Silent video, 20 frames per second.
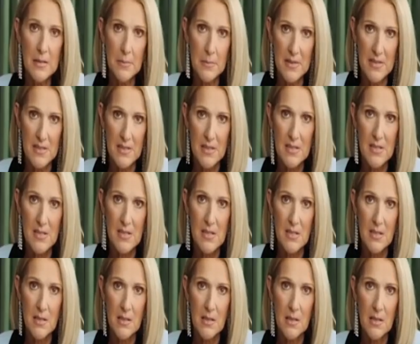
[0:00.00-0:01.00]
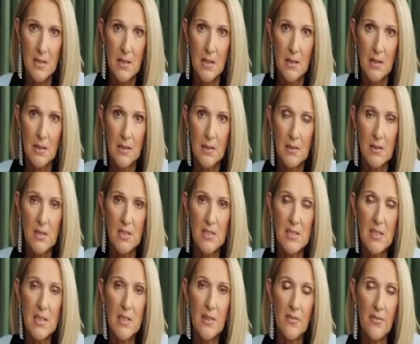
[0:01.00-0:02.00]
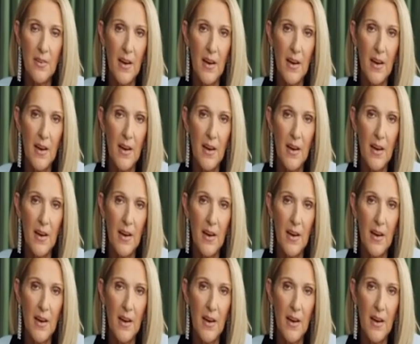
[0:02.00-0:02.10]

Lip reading: was there to support her, showcasing the